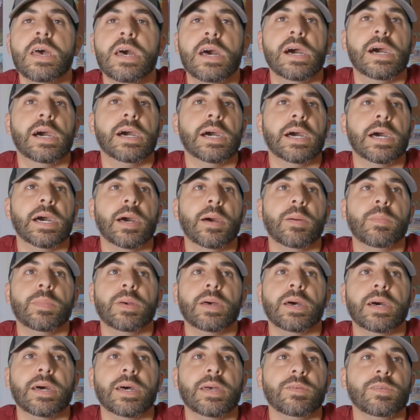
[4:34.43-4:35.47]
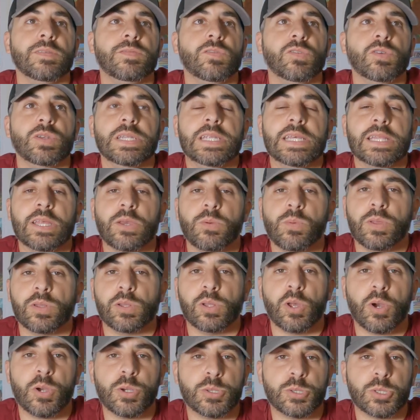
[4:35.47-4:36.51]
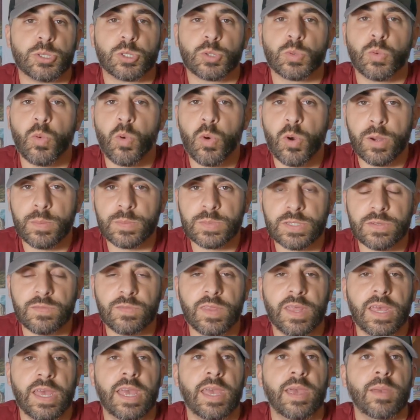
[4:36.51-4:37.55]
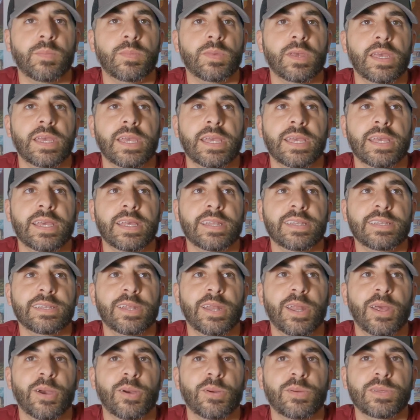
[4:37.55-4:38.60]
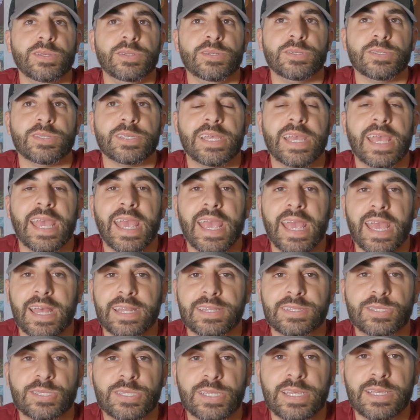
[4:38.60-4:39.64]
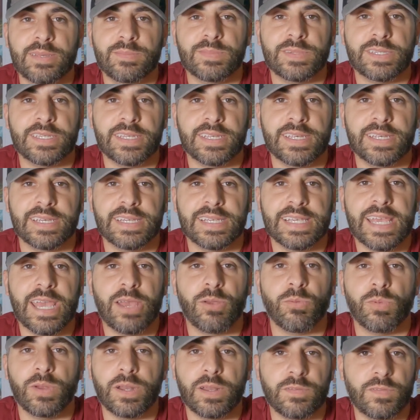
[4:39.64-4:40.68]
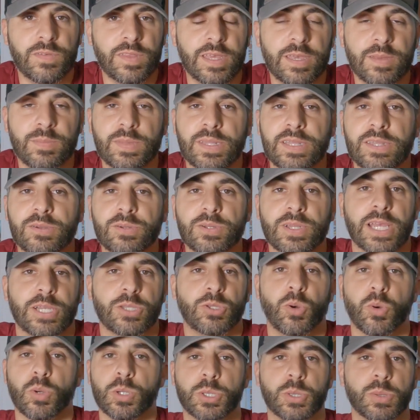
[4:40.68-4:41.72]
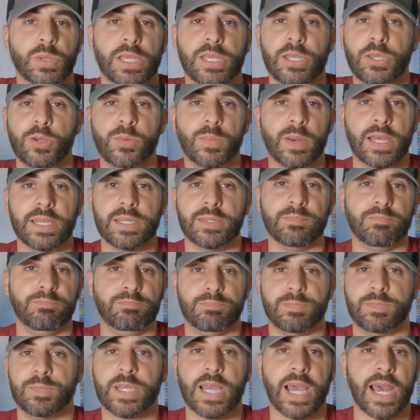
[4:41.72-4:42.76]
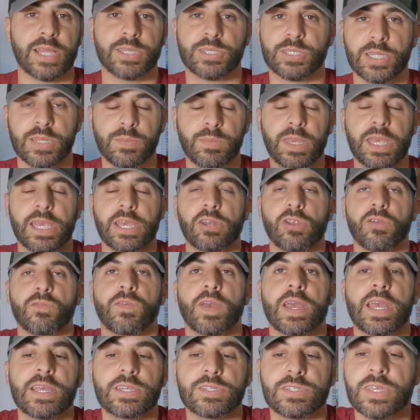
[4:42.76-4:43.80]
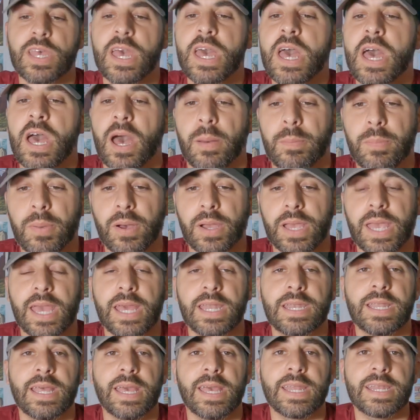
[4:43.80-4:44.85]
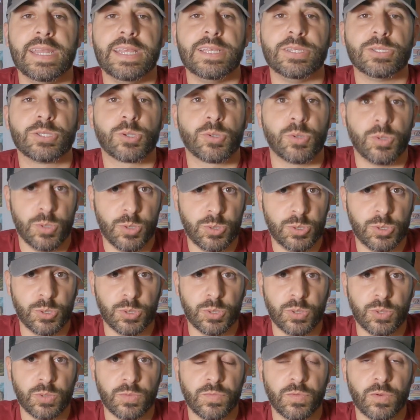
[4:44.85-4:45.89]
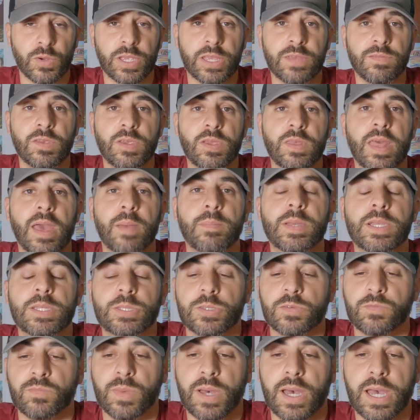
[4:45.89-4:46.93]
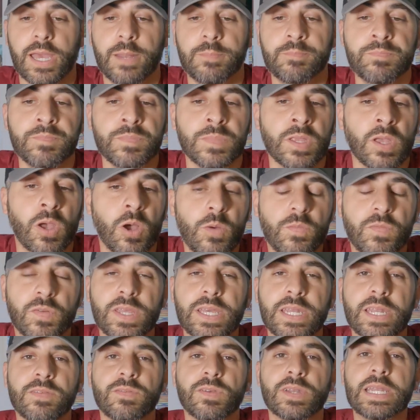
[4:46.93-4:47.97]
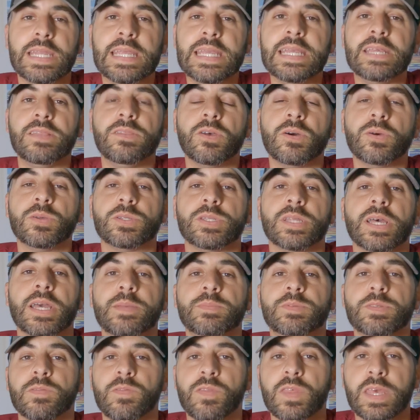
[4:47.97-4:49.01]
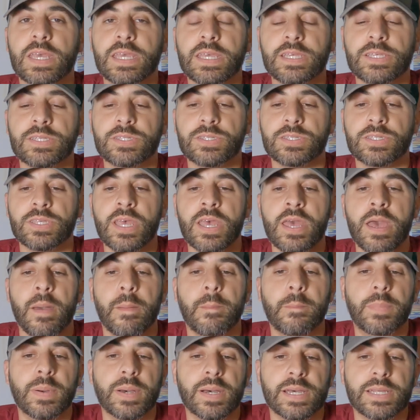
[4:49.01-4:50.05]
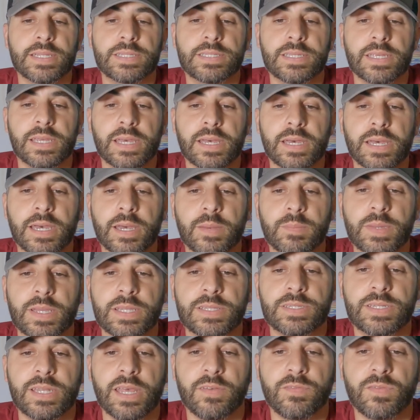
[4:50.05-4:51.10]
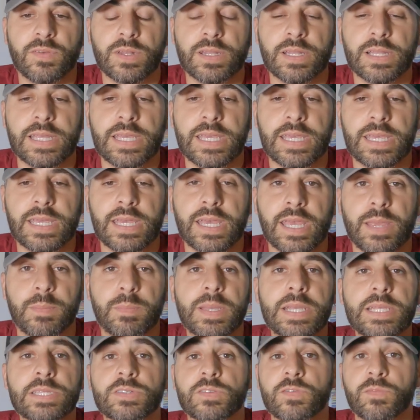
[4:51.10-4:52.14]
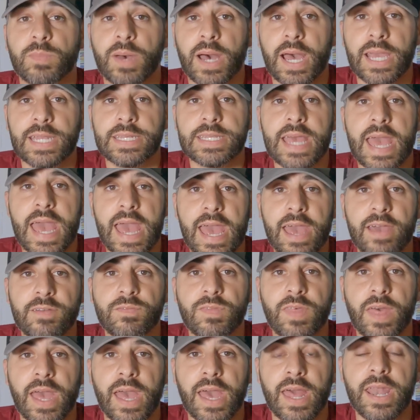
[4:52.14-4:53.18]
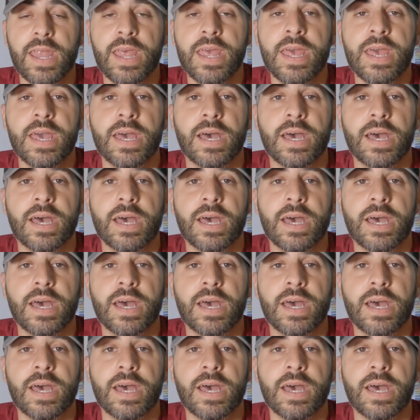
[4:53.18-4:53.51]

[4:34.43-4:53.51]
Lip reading: If you're dealing with larger swarms of them and, you know, you just can't seem to get rid of them and they're like torturing you by constantly being in your face, a bug head net is crucial for giving you that peace of mind. Hopefully you never need those types of things, but it's definitely a peace of mind to have that